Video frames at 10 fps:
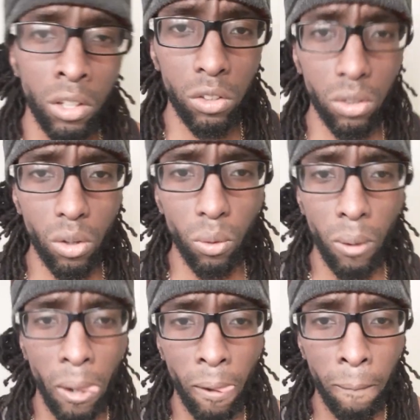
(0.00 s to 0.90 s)

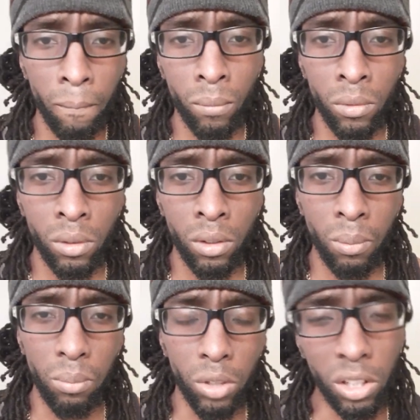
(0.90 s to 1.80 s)

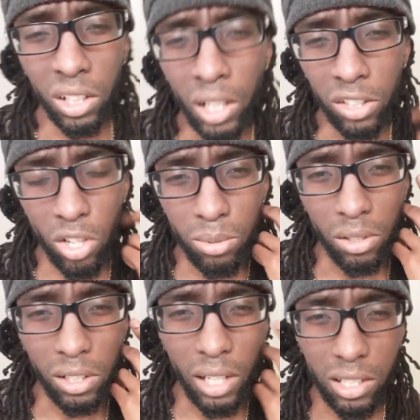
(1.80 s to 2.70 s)
in terms of
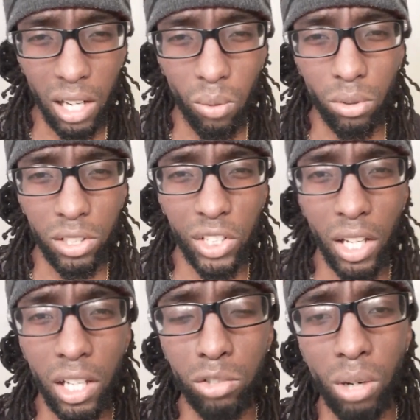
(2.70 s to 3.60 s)
the things that I want to
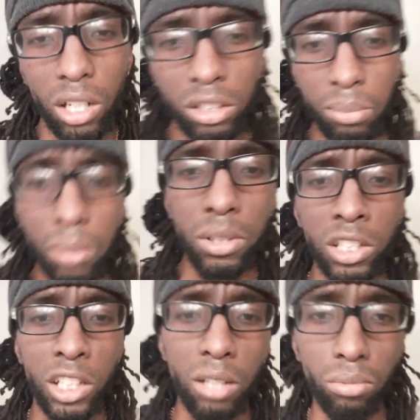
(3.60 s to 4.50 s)
change, while other people just
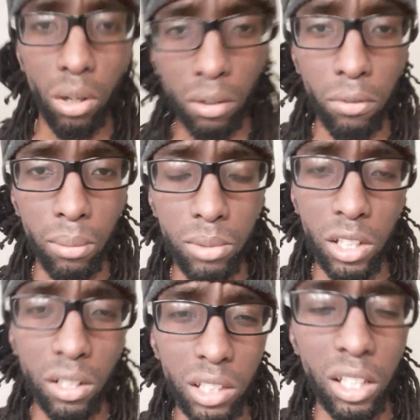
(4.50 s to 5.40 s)
keep running from
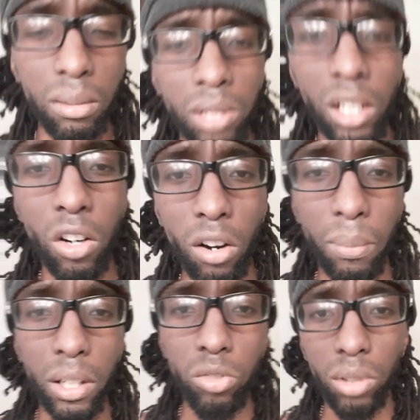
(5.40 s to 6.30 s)
themselves and keep getting caught up
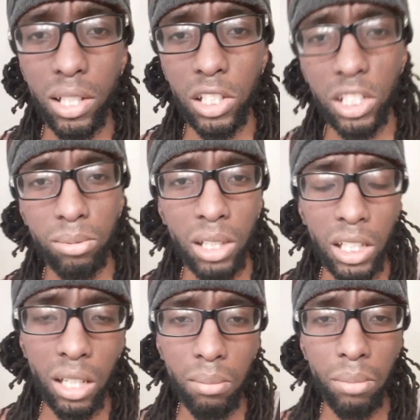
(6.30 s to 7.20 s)
in these relationships and
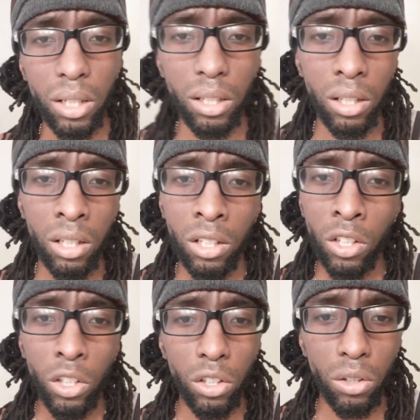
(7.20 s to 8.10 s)
keep being,
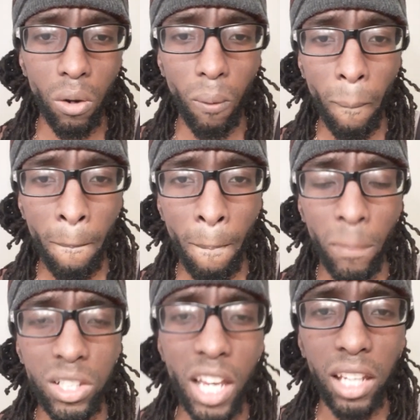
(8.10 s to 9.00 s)

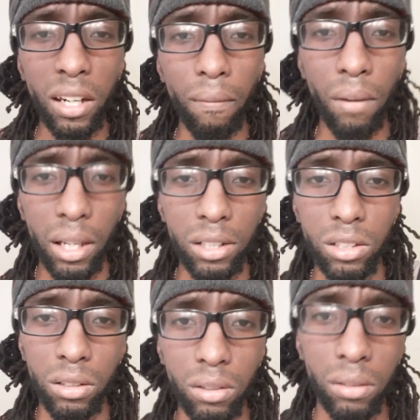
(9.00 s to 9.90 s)
taken advantage
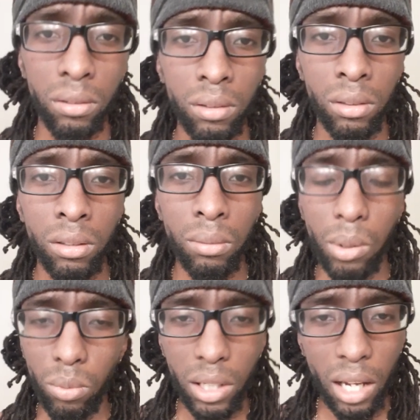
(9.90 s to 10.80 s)
of.
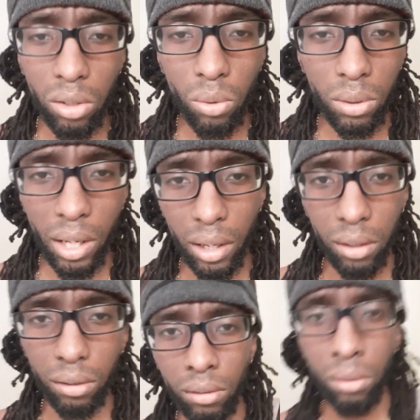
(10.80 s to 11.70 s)
But we're not doing that
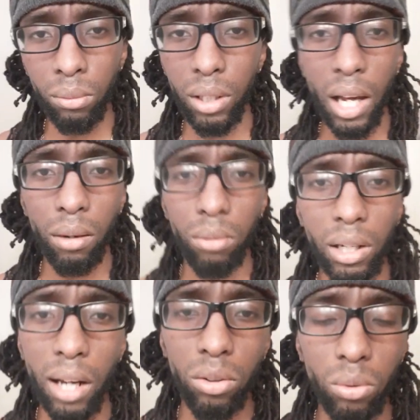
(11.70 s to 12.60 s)
here. We're
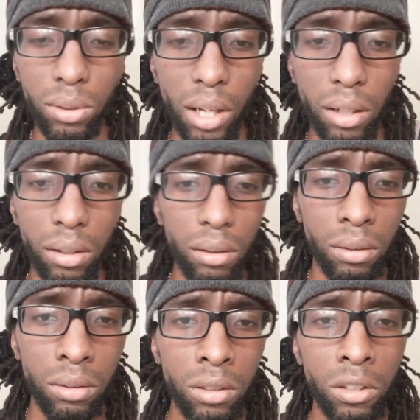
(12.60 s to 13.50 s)
not doing that here.
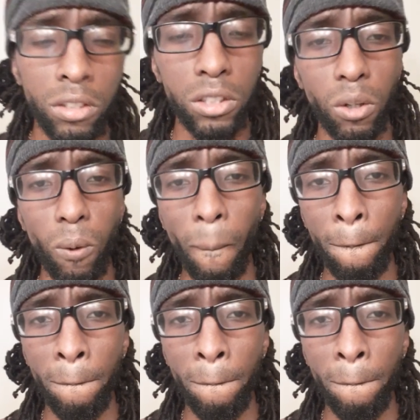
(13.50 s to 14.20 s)
So